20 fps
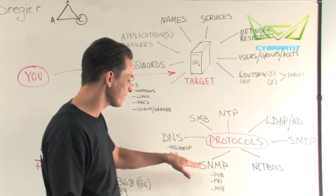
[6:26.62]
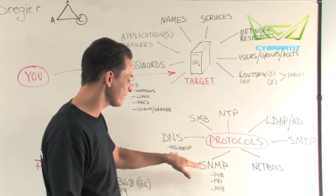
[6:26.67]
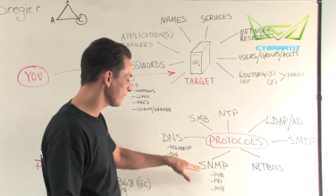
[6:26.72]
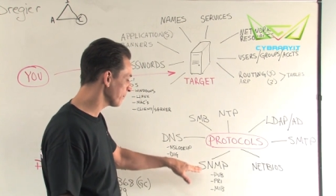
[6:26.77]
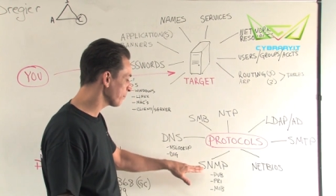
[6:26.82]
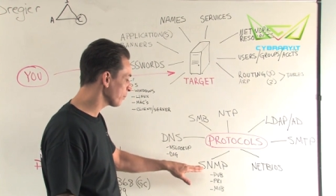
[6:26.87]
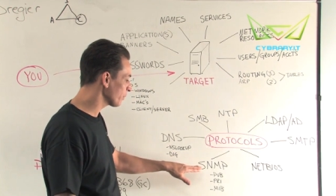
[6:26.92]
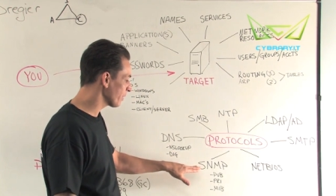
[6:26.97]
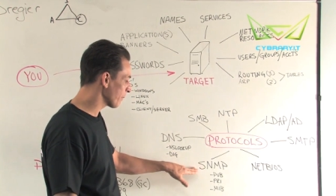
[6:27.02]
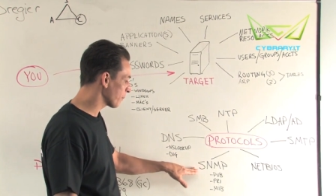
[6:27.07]

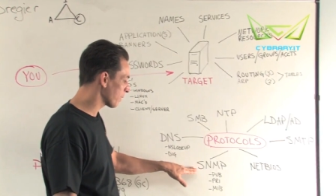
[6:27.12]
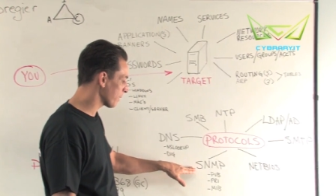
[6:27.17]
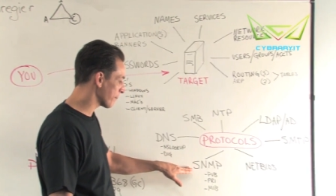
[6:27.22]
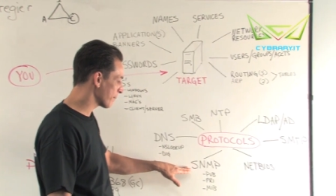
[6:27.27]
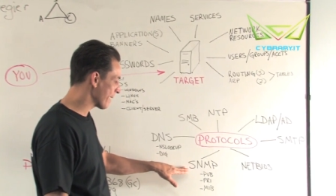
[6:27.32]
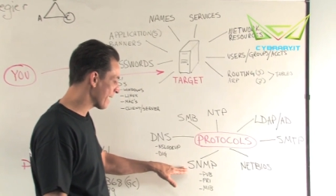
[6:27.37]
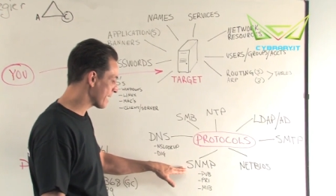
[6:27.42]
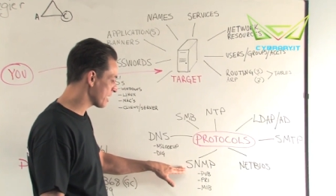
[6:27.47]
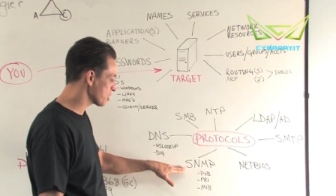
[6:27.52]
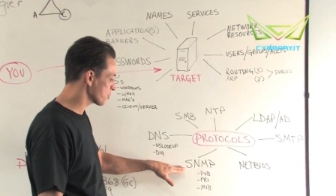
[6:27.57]
Simple Network
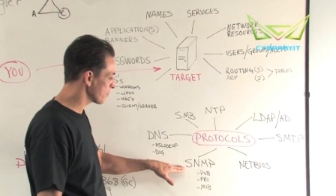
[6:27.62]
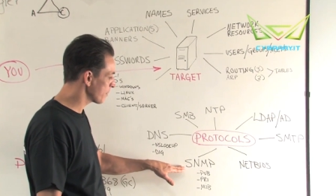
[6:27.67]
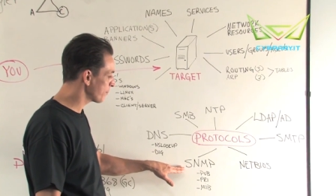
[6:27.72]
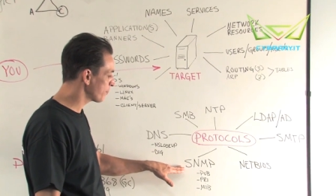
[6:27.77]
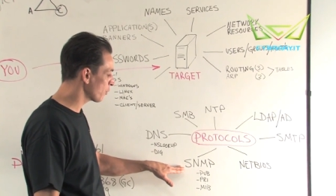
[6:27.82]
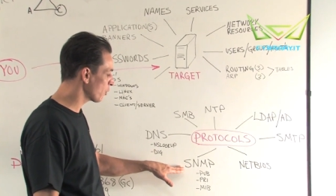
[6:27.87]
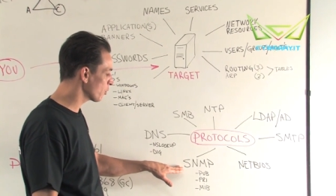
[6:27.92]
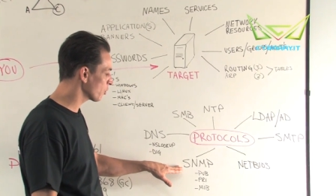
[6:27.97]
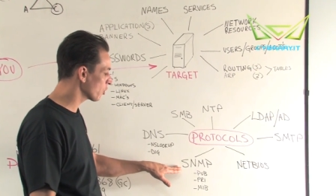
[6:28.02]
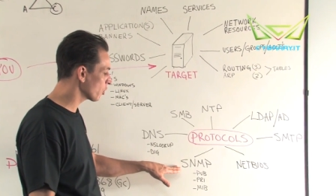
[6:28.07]
Management
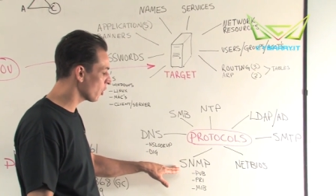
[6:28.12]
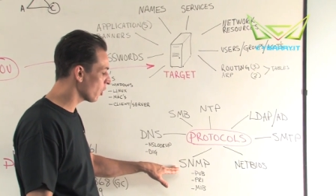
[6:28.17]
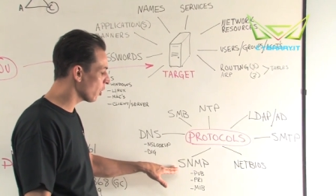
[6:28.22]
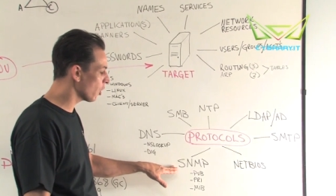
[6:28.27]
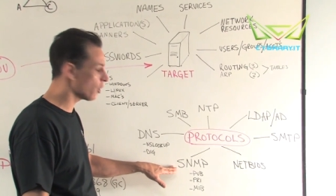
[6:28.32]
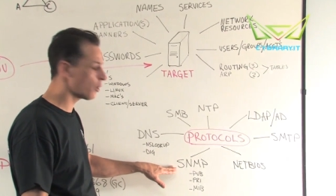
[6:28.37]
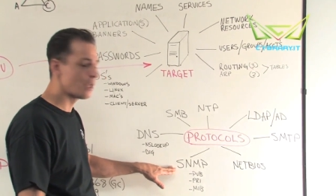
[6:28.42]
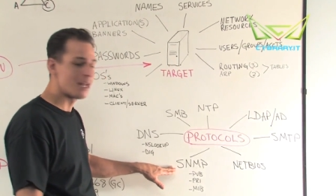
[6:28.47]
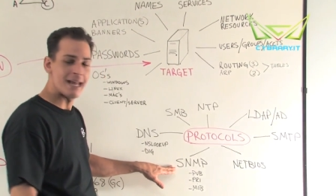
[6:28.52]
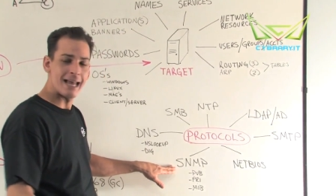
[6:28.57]

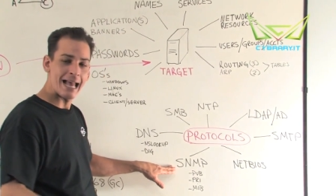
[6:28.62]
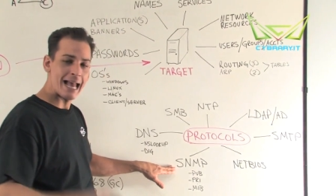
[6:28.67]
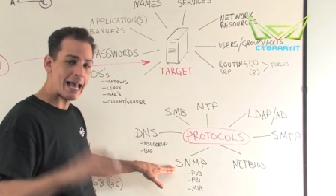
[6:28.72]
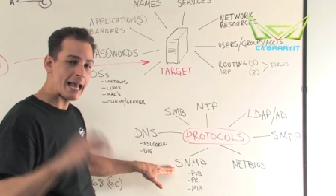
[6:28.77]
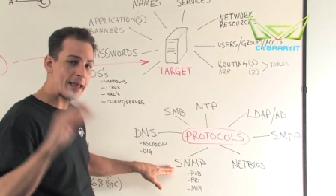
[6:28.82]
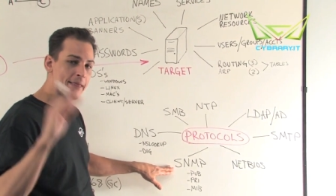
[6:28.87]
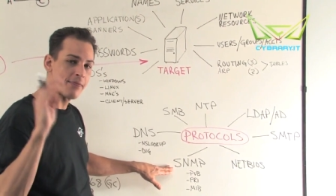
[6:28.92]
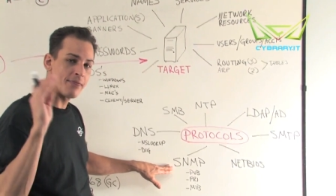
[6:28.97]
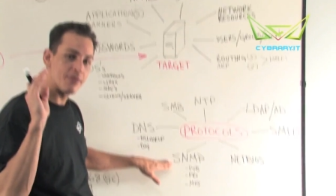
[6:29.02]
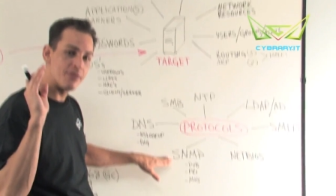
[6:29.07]
Protocol,
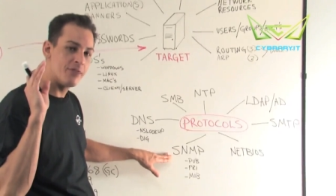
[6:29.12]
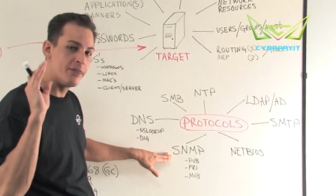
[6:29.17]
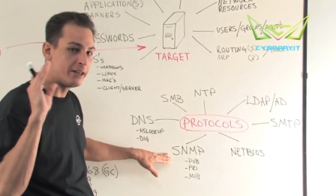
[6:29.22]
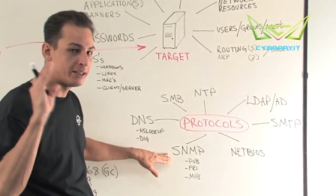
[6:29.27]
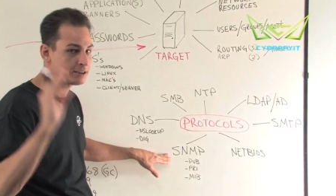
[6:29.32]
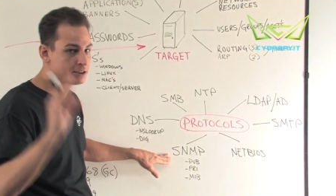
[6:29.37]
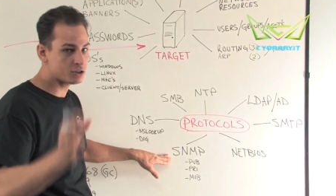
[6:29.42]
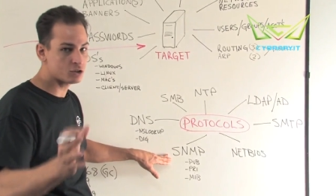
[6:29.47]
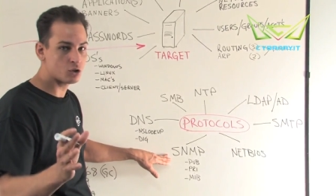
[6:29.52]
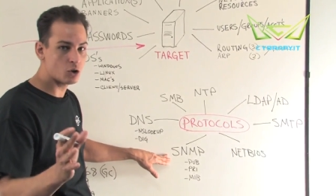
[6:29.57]

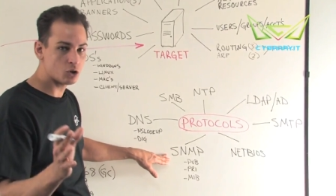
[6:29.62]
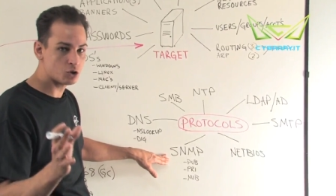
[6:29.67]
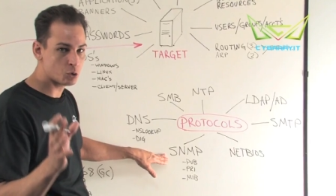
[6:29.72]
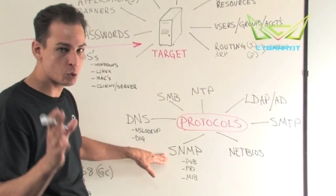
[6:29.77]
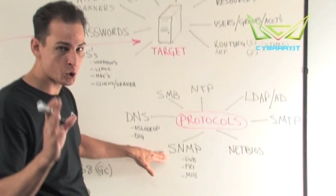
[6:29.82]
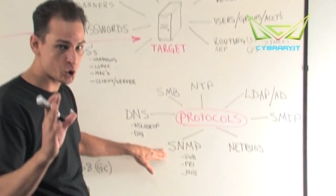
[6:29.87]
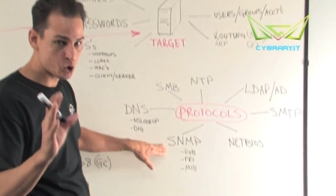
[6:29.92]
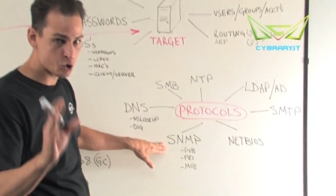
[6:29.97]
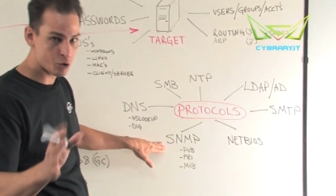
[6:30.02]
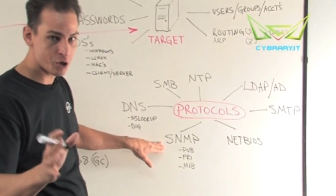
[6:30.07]
this is also
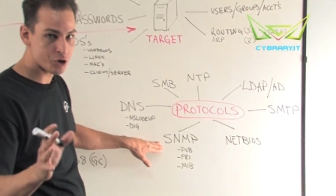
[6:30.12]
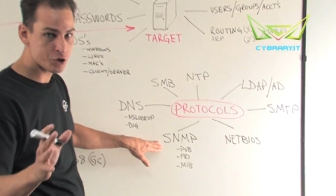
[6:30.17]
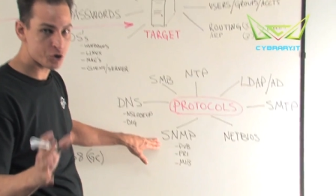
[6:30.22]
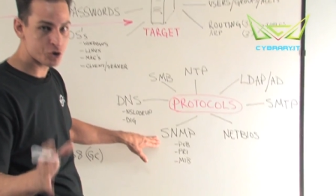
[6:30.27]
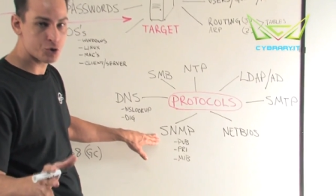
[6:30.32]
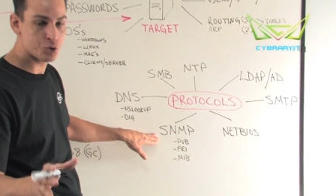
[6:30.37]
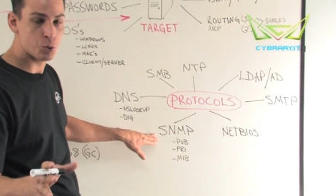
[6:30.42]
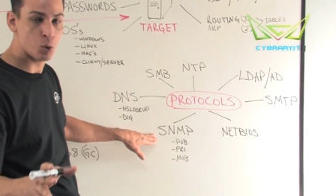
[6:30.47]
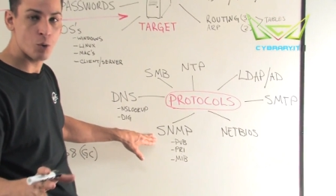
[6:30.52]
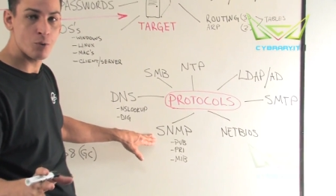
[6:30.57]
a treasure
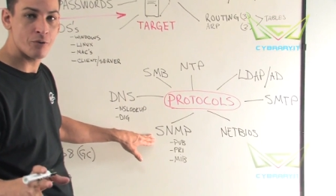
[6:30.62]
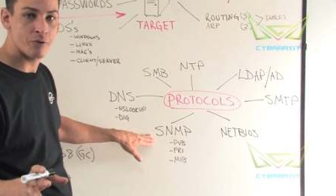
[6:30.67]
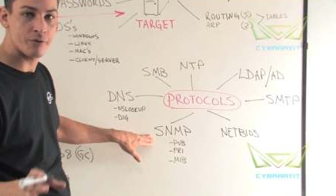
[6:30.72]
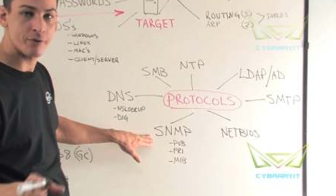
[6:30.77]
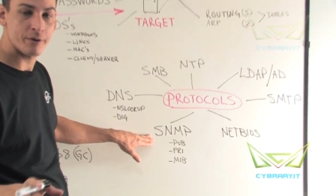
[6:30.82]
trove of